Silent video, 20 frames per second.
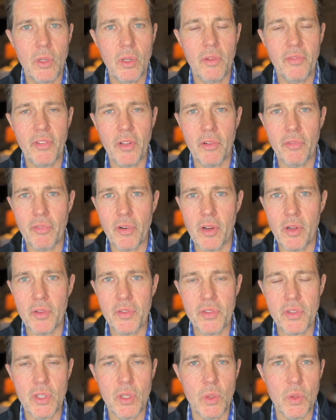Feel free
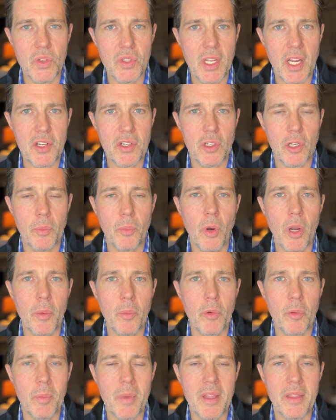to schedule an appointment
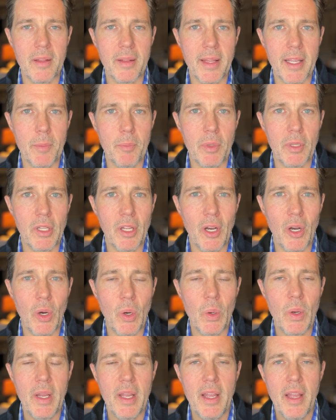with me at the link
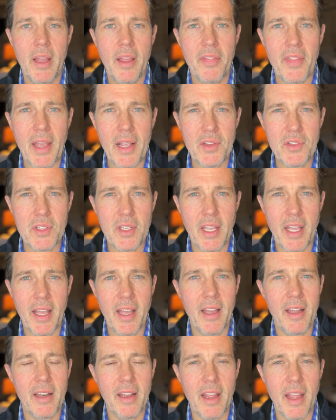below. Thanks
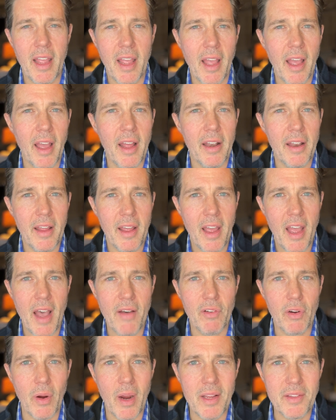again and have a great